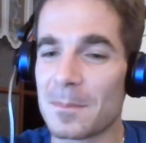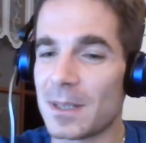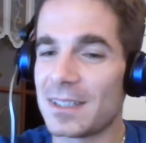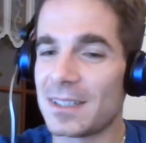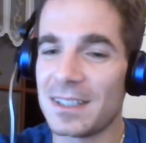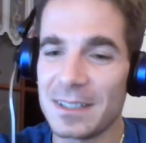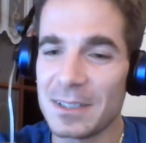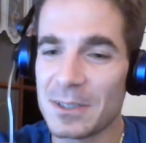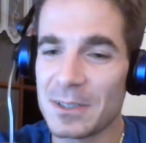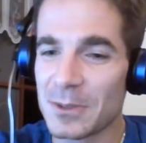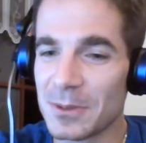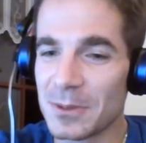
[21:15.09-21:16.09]
but they need
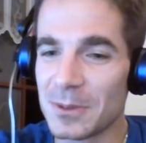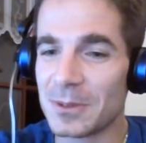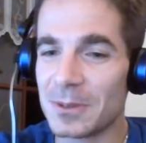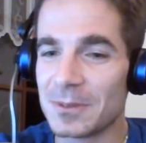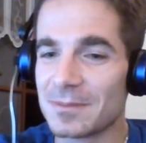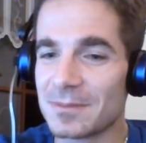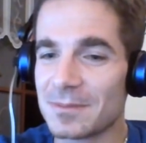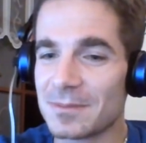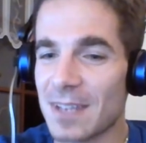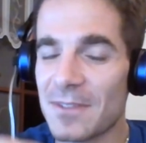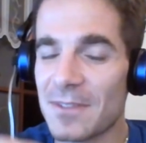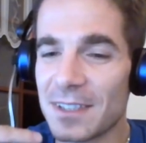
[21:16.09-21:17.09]
to
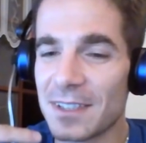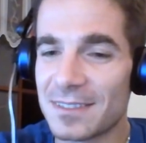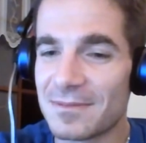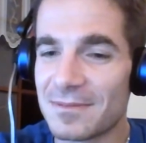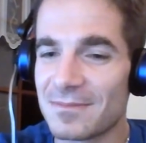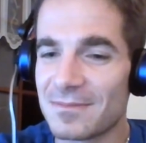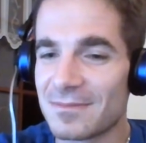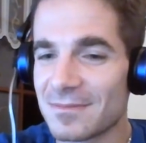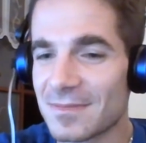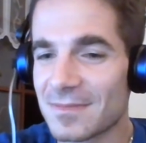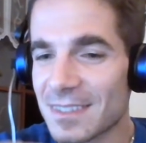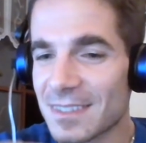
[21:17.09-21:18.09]
have the
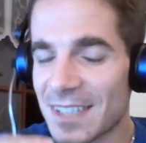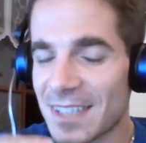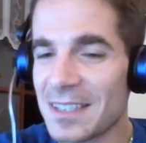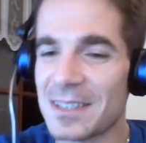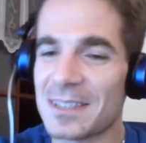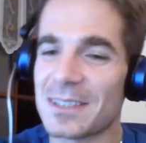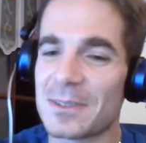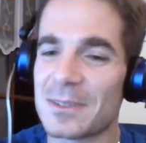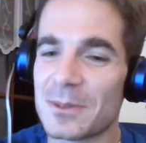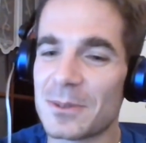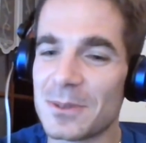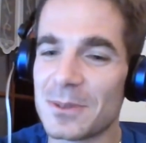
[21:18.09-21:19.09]
taste
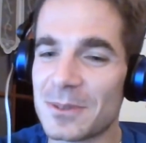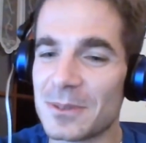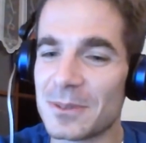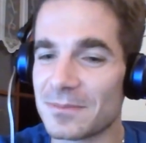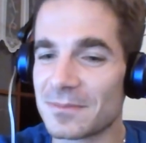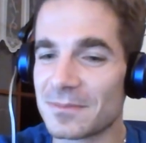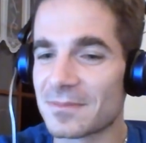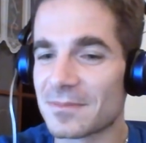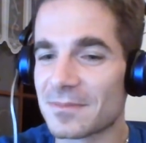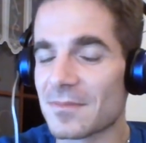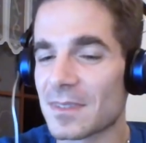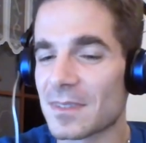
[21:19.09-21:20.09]
to
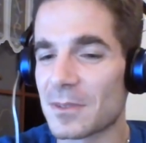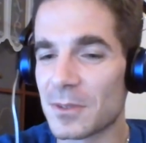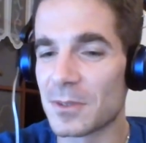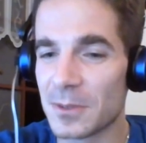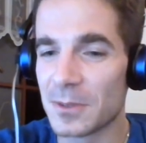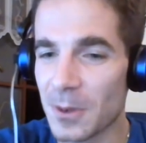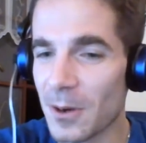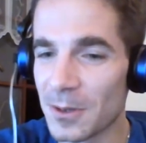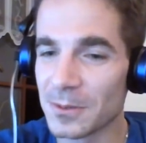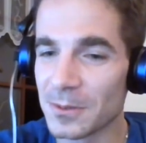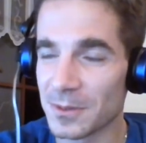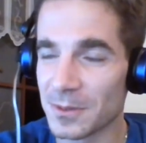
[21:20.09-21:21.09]

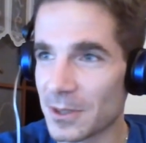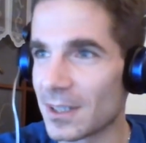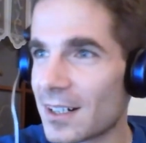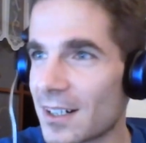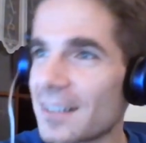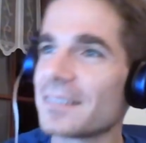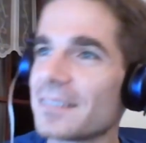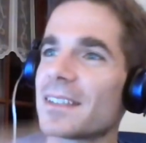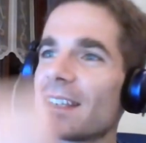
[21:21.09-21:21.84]
grow, to learn.